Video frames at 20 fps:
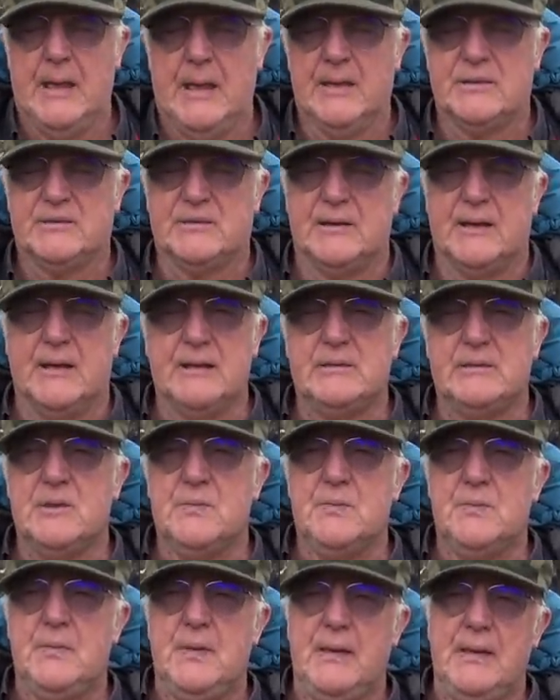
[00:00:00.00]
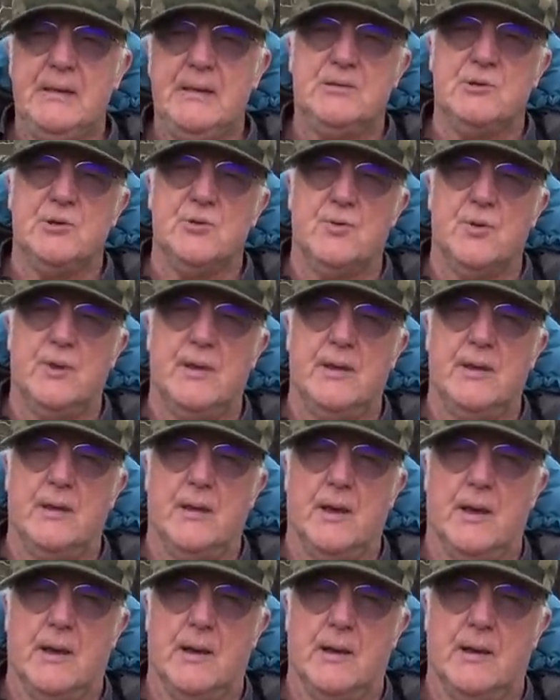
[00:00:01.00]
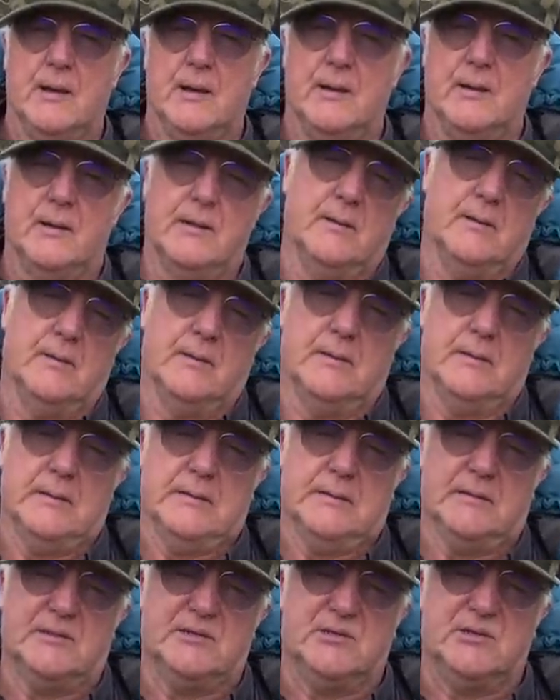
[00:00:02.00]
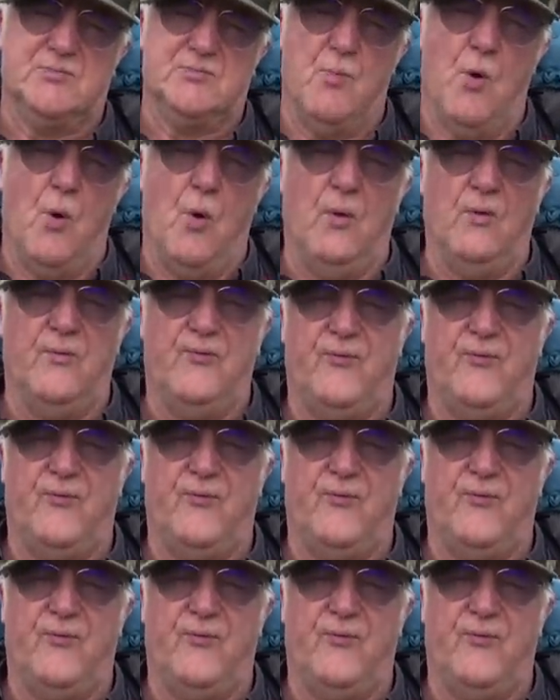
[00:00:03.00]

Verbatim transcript: It's an intermediary small